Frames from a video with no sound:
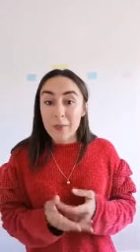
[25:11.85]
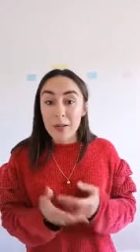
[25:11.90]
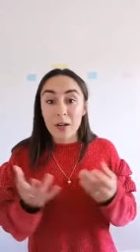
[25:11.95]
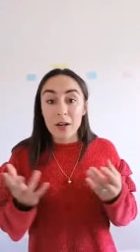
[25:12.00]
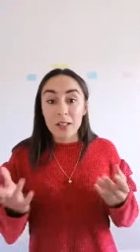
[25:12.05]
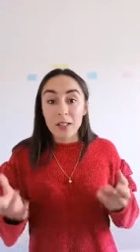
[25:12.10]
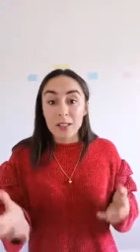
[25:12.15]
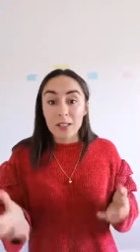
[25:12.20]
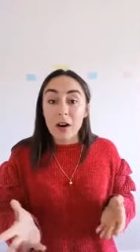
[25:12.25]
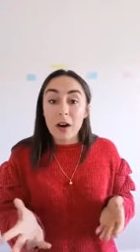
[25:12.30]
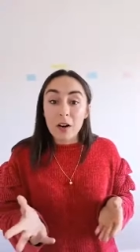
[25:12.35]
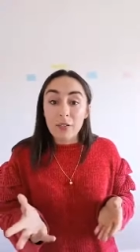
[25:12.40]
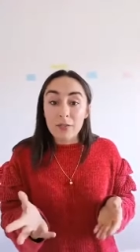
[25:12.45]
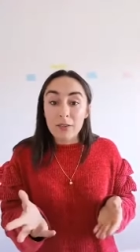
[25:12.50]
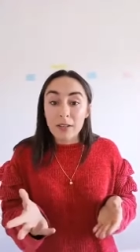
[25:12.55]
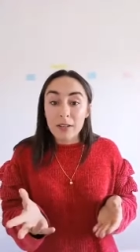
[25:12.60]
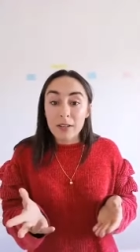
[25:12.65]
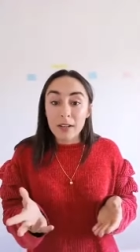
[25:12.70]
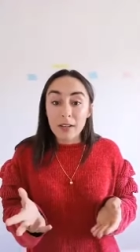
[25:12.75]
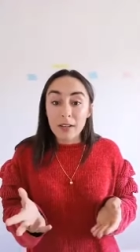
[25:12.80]
because
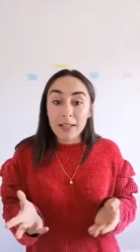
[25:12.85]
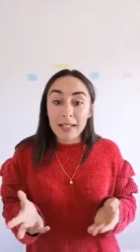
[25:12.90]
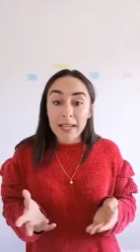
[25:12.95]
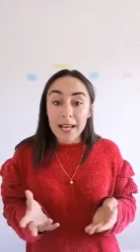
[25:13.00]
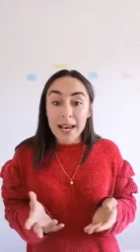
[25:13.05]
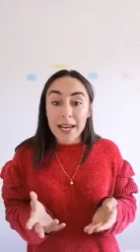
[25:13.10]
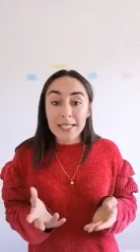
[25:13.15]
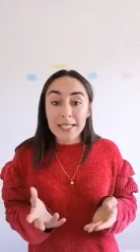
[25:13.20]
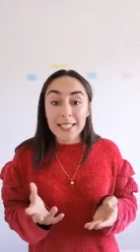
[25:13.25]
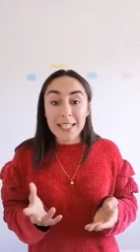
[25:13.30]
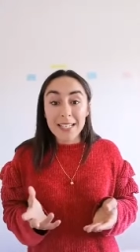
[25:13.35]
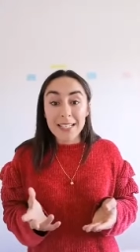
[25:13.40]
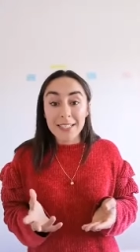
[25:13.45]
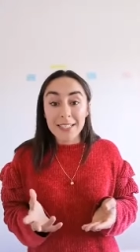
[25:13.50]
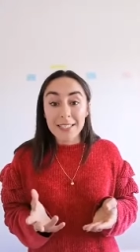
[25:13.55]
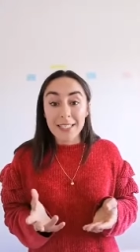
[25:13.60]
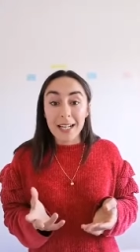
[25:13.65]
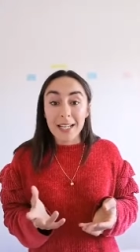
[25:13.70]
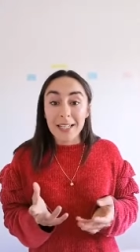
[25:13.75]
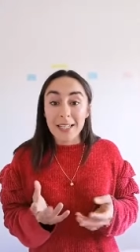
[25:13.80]
often the case
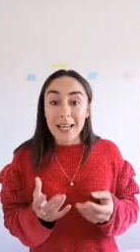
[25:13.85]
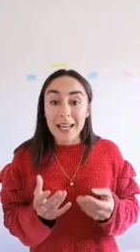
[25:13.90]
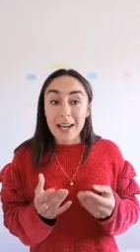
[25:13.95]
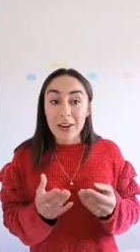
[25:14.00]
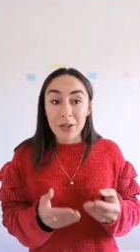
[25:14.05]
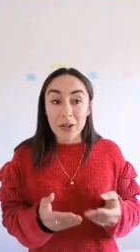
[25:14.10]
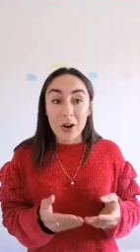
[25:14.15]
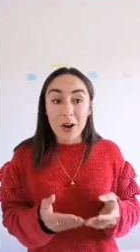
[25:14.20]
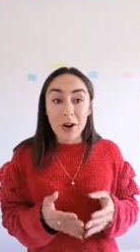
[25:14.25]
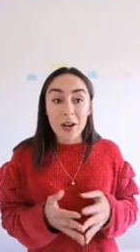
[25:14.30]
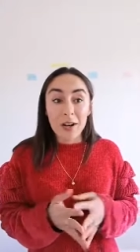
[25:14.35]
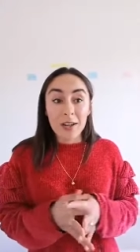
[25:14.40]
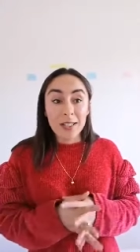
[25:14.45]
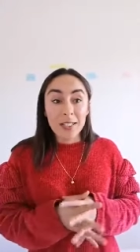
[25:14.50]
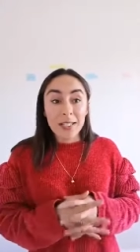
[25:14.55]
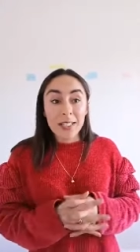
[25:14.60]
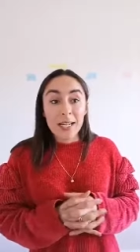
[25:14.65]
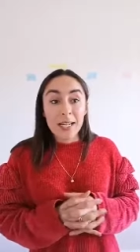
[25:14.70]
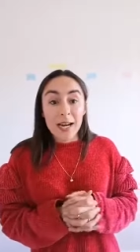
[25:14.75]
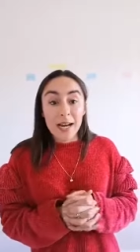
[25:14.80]
is that they are not.
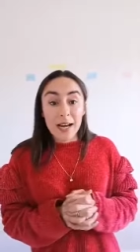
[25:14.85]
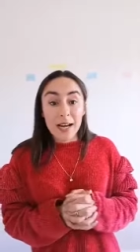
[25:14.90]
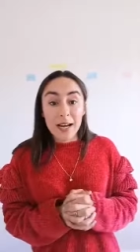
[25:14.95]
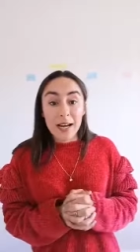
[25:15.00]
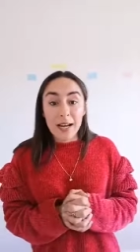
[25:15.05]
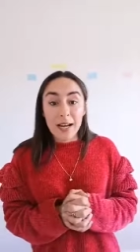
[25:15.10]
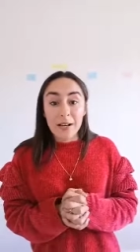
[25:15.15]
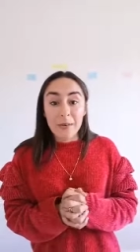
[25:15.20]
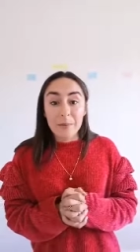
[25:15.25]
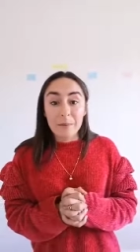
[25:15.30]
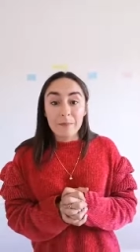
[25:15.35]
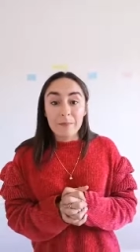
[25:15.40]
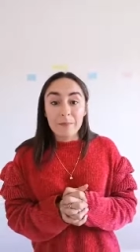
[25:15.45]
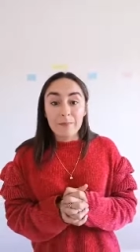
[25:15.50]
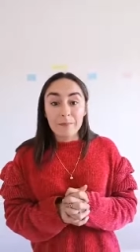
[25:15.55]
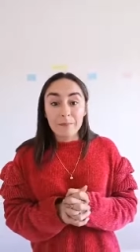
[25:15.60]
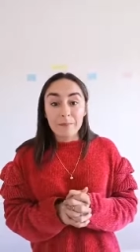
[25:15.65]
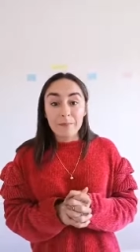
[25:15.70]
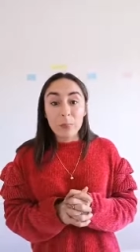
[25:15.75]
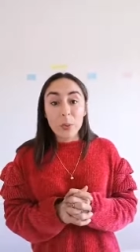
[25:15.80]
Um,
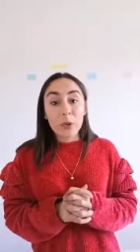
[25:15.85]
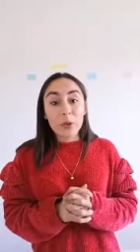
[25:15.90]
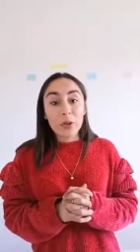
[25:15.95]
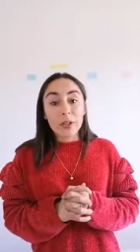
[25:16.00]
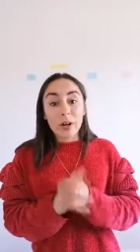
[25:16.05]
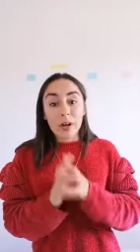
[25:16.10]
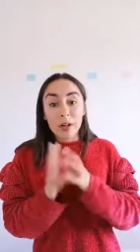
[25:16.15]
but